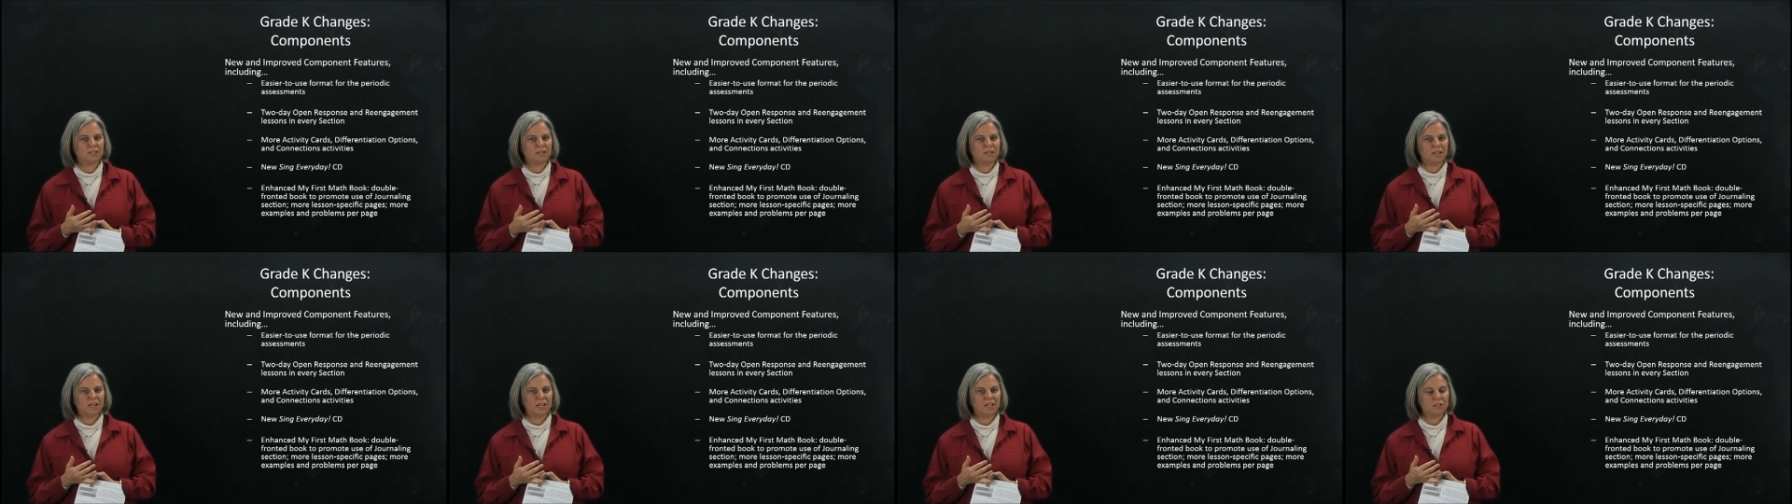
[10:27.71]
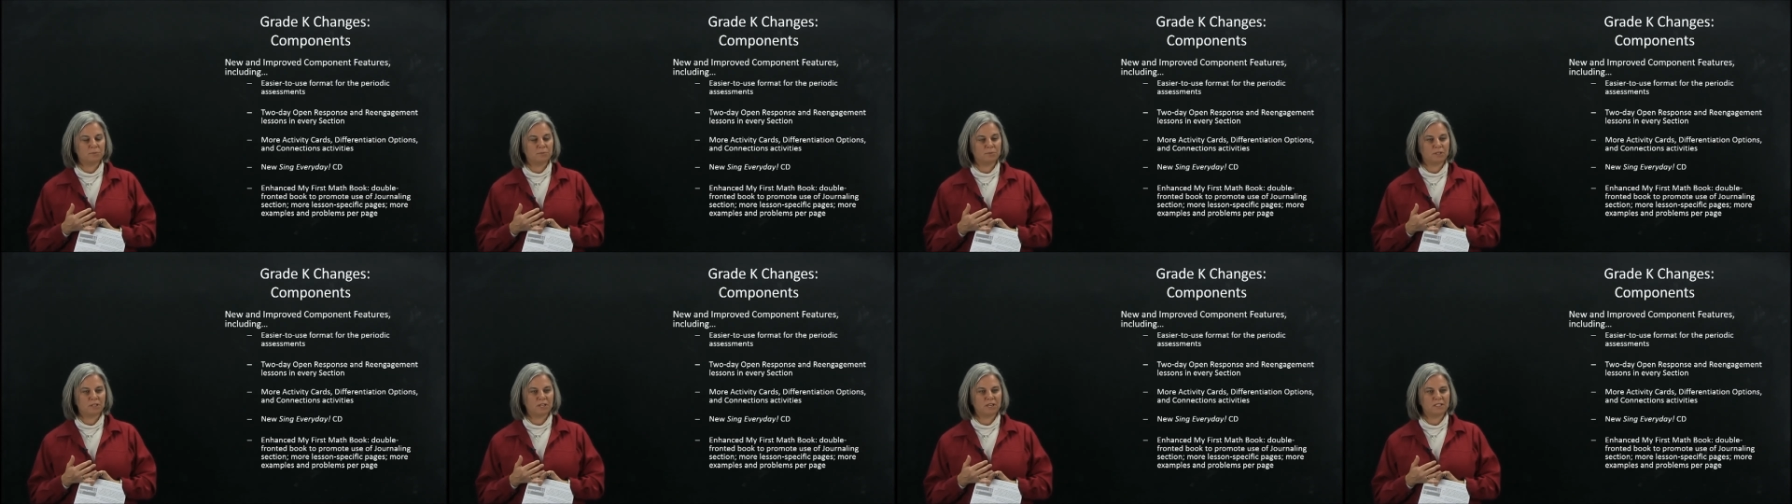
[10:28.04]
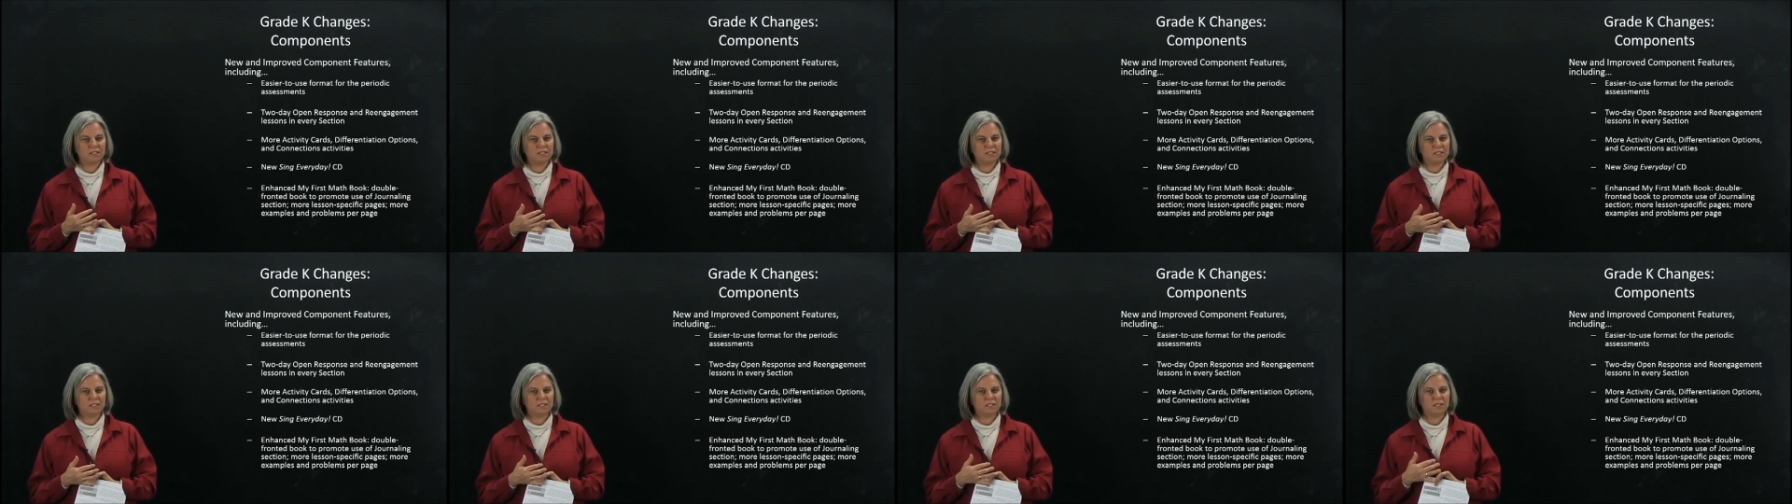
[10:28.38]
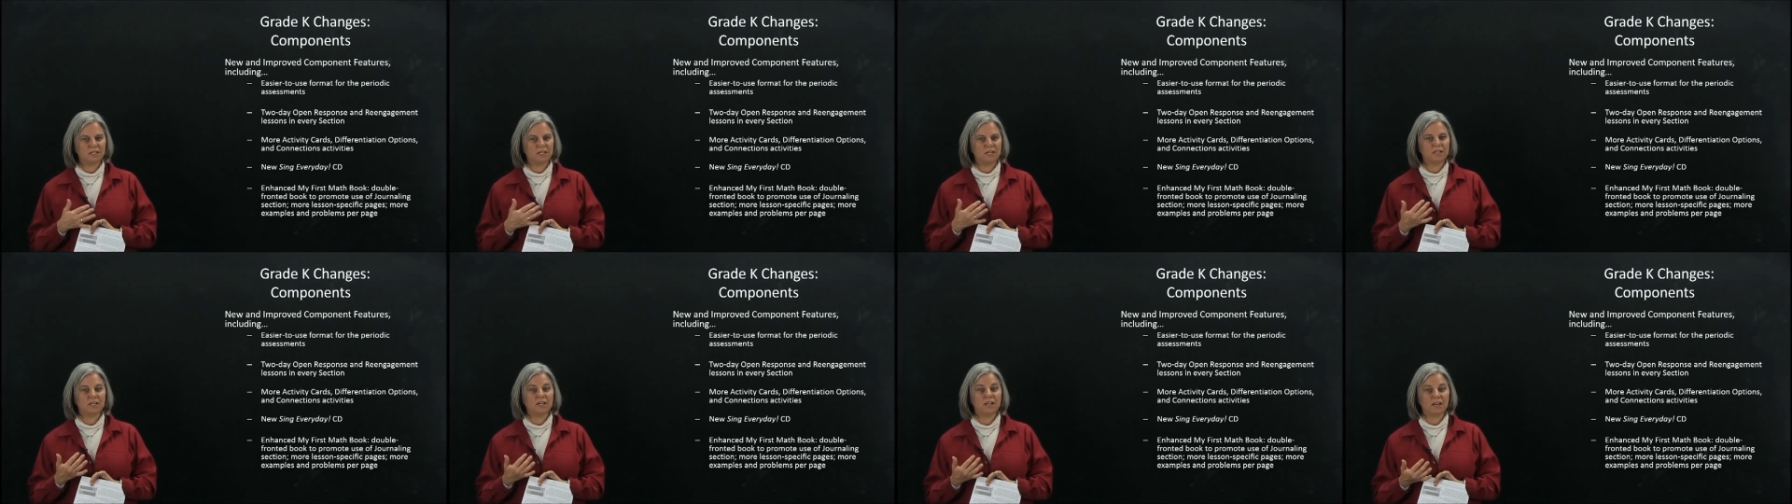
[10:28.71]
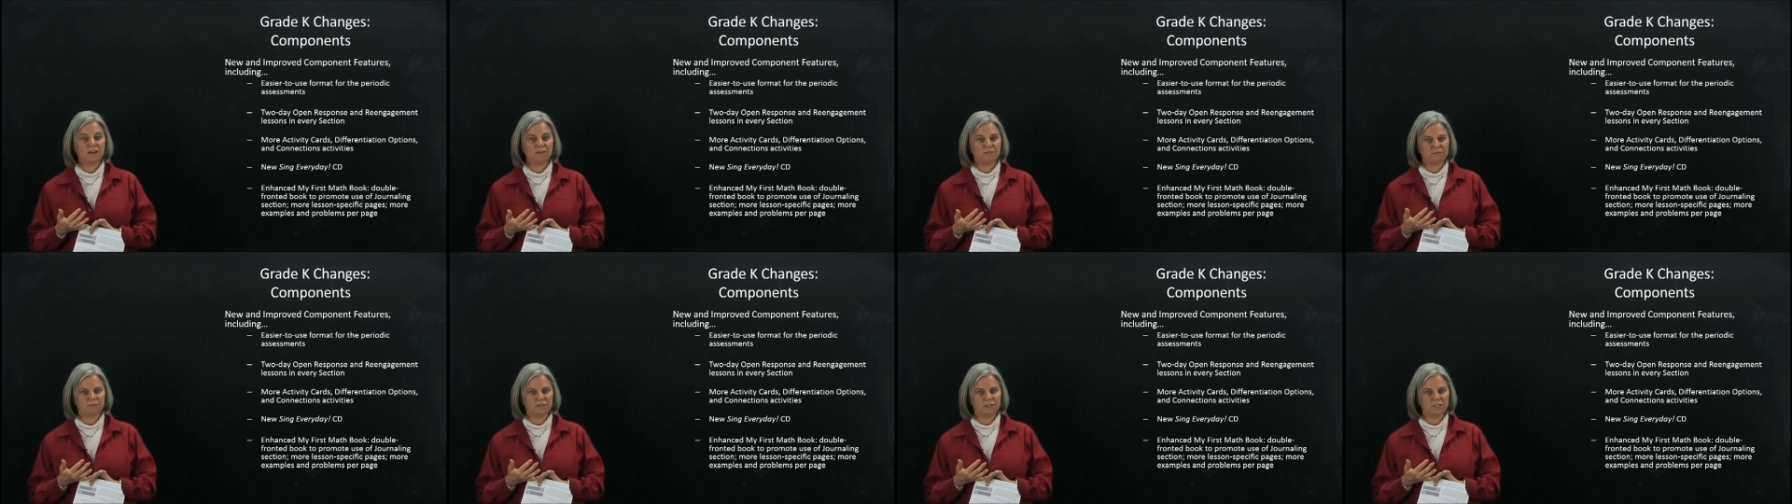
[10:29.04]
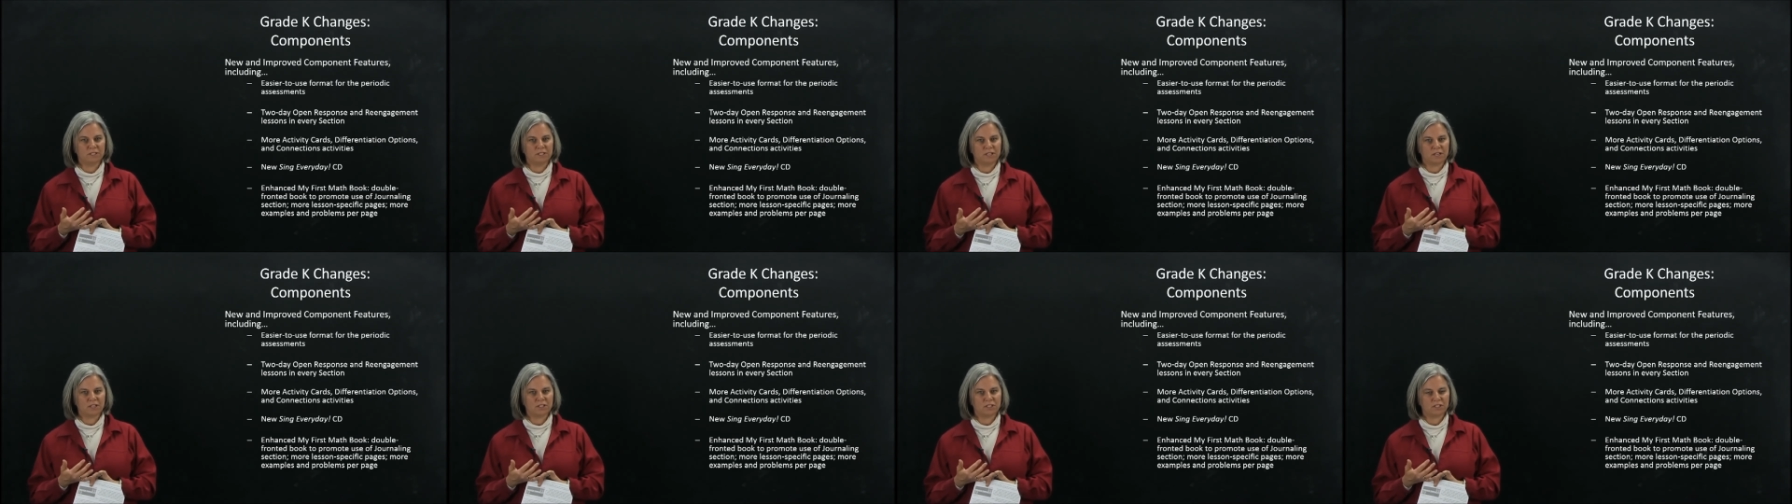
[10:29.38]
engagement lesson in every
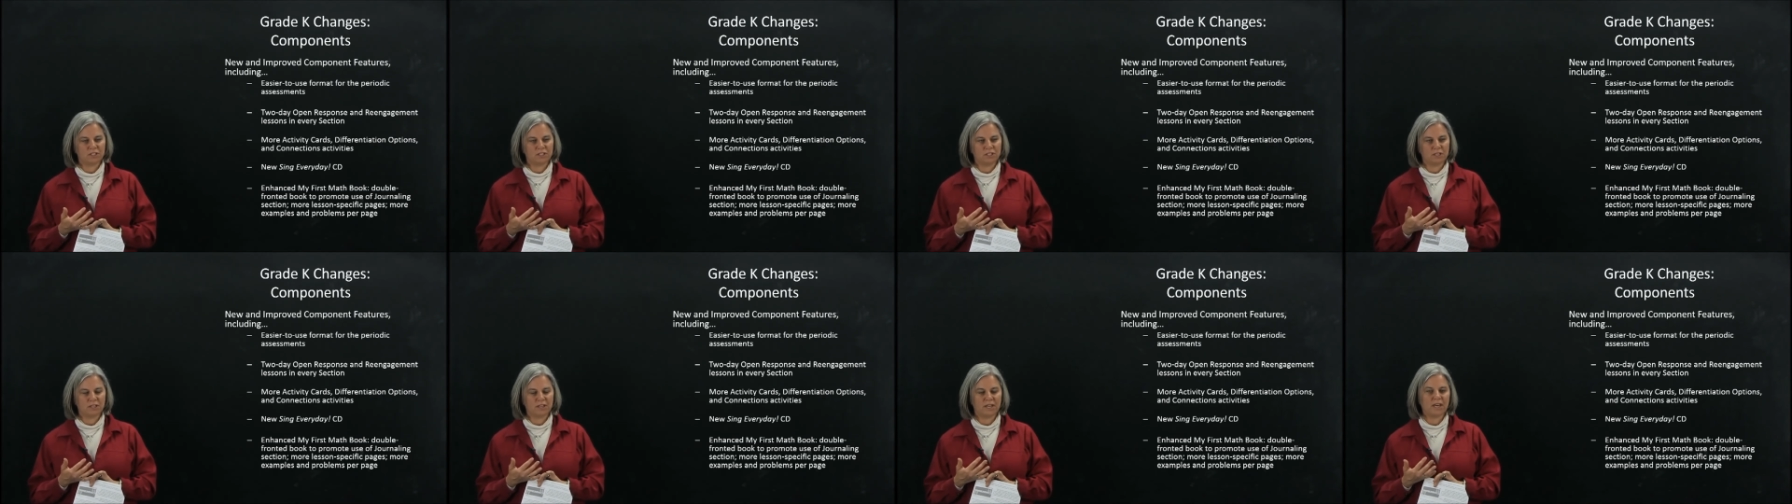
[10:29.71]
section.